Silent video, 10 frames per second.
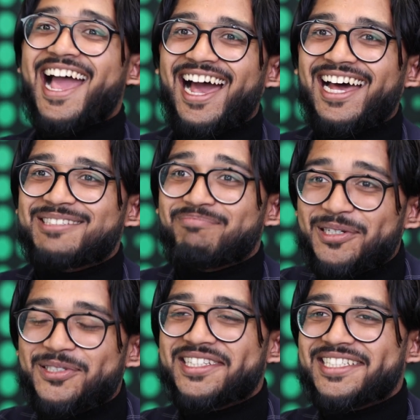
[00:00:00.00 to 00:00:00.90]
has
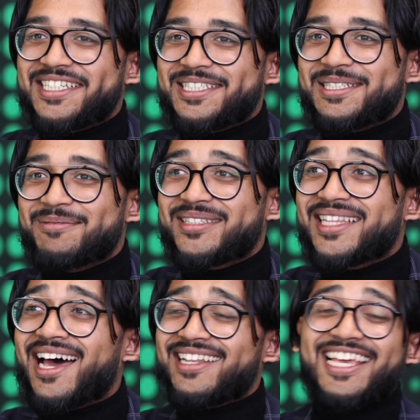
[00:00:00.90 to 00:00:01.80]
built in the systems
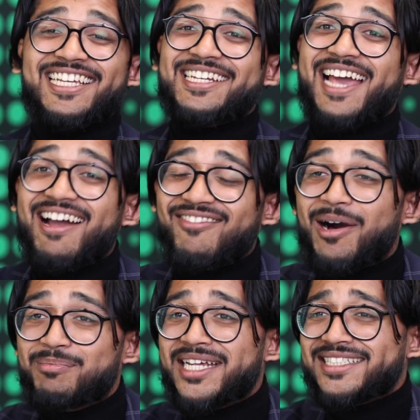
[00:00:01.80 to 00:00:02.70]
that they can have
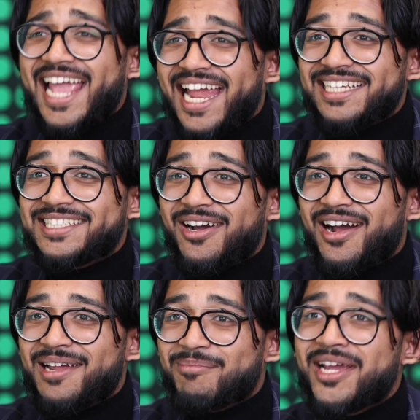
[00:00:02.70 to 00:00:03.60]
updates
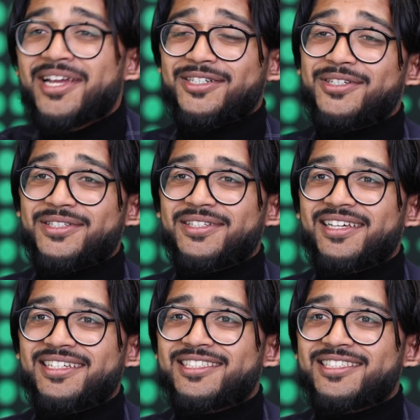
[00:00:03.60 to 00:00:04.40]
anytime due to the